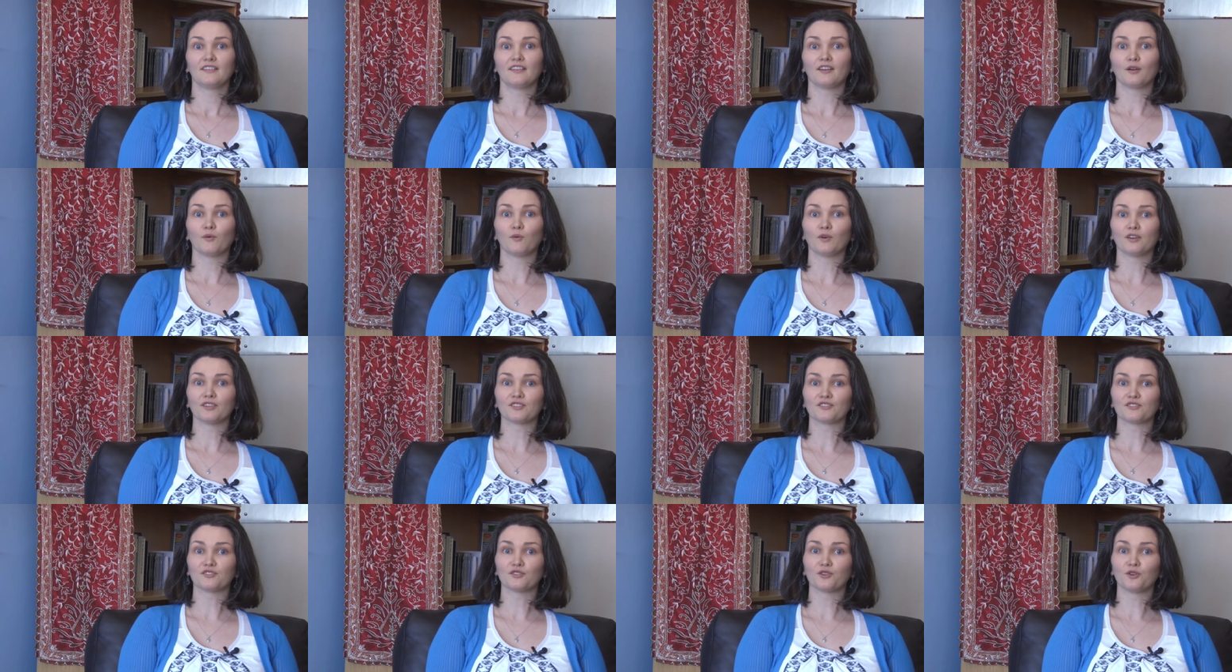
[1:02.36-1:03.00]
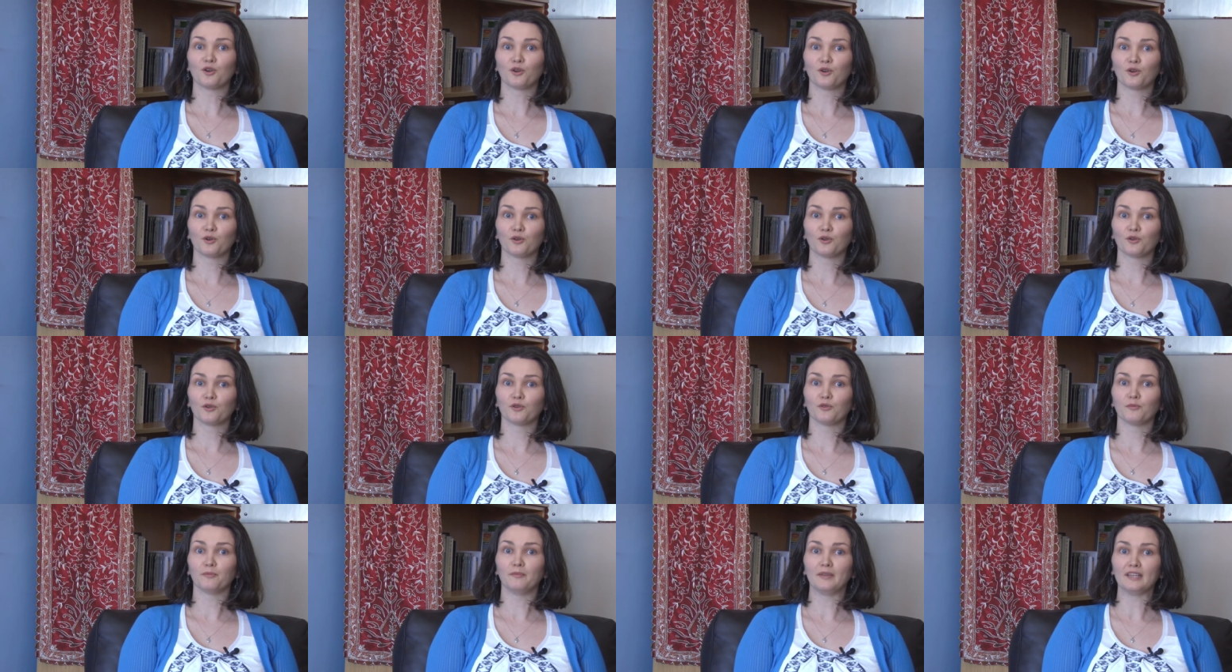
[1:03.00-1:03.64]
there was
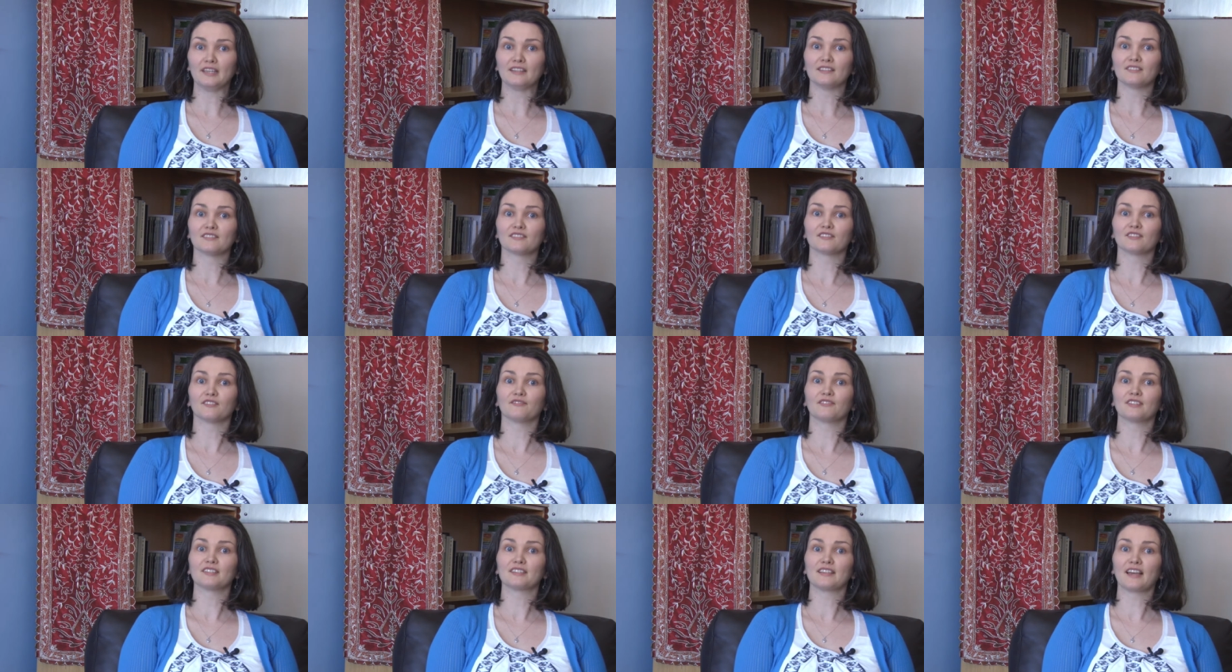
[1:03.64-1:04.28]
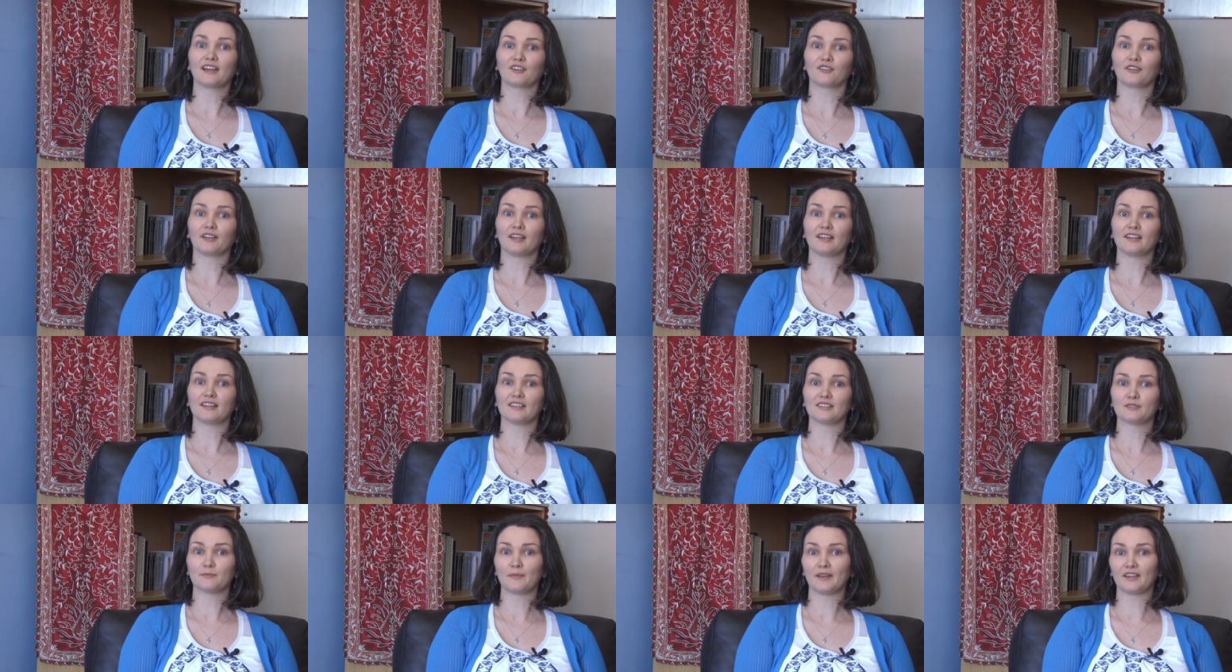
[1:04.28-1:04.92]
no means of
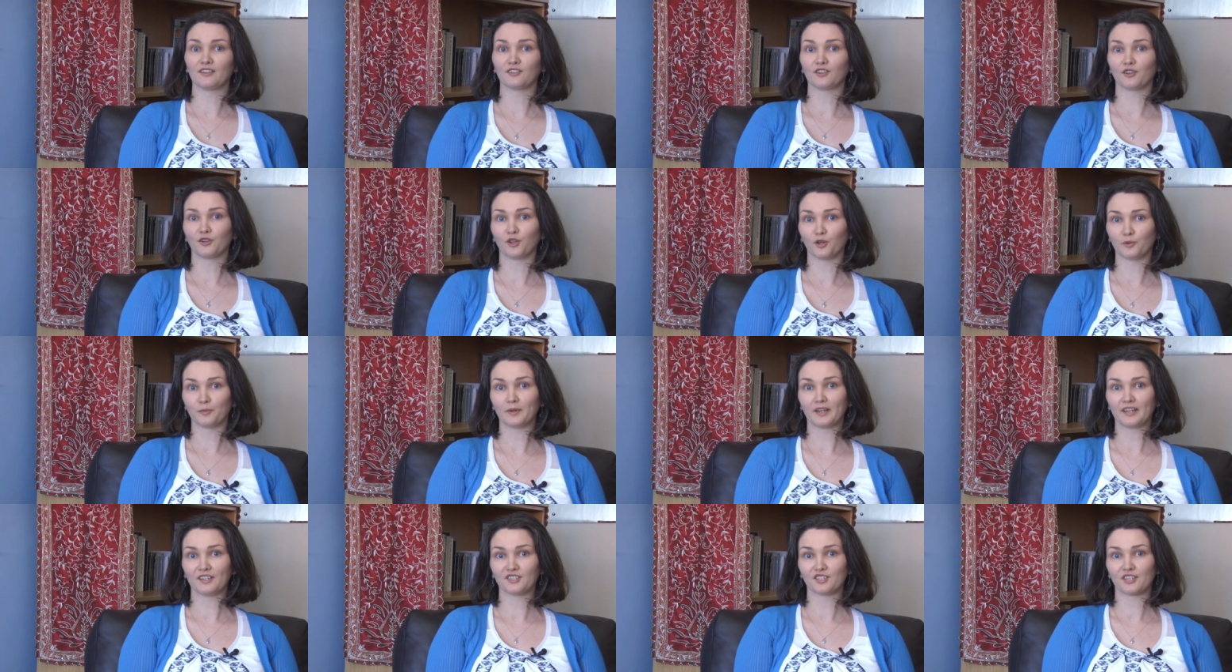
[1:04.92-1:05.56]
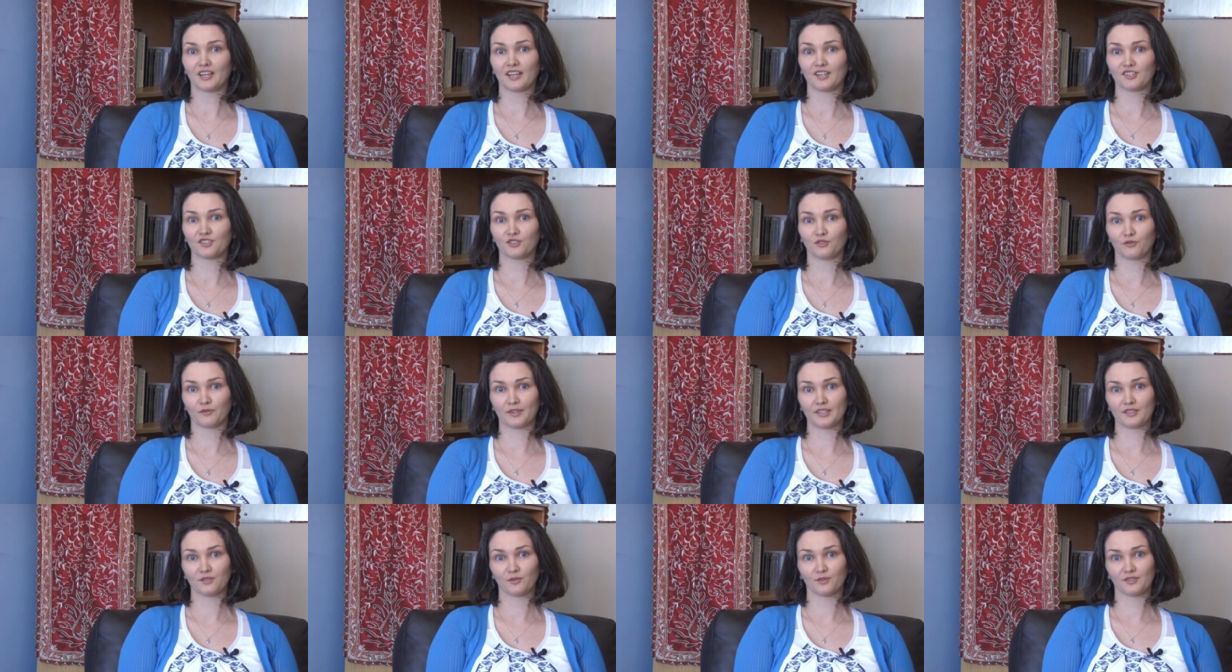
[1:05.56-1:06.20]
disaggregating spend on open
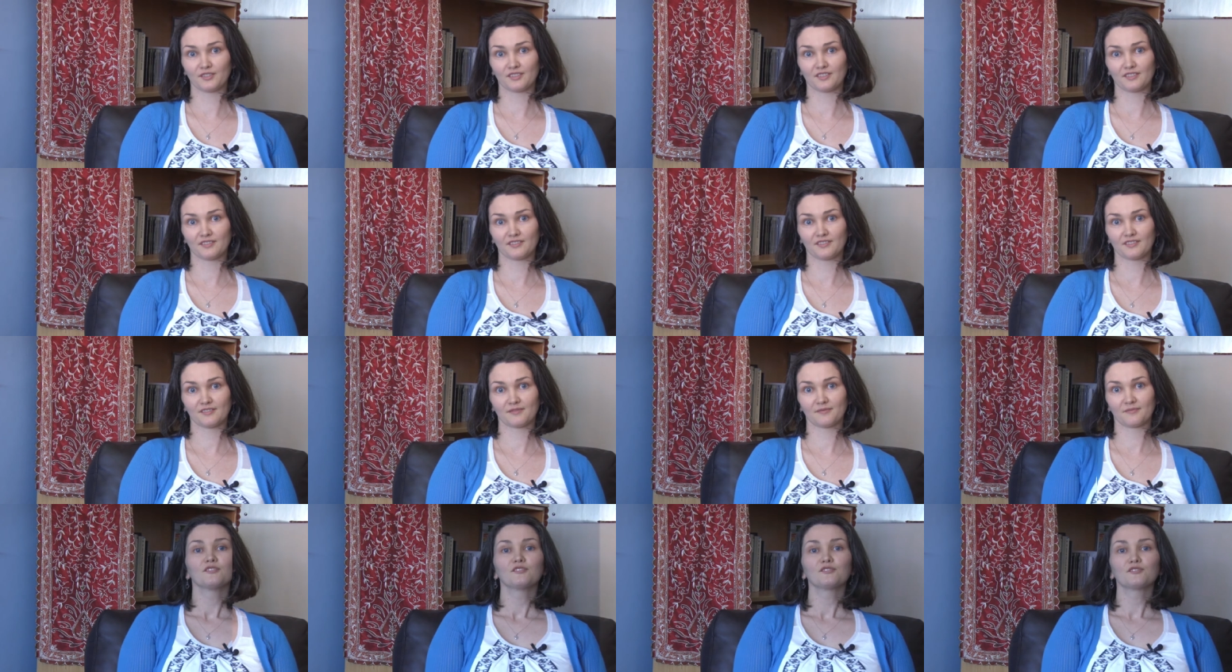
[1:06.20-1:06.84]
educational resources.